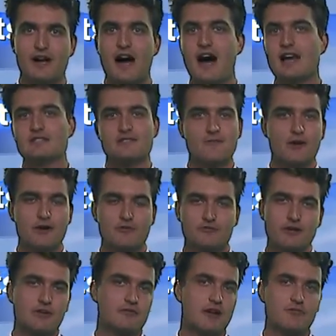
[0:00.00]
Highs tomorrow,
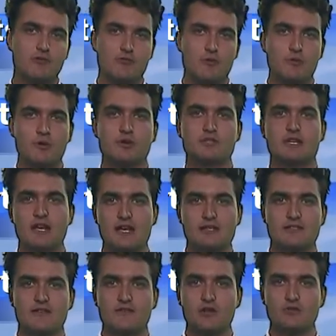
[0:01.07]
right around where we were today,
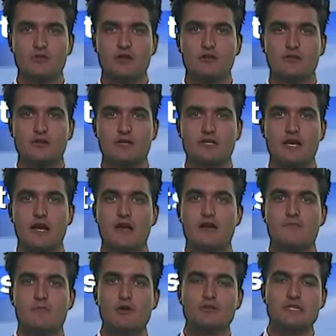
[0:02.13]
73 degrees,
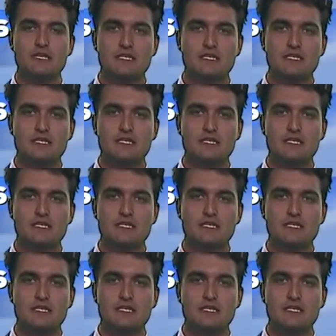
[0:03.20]
mostly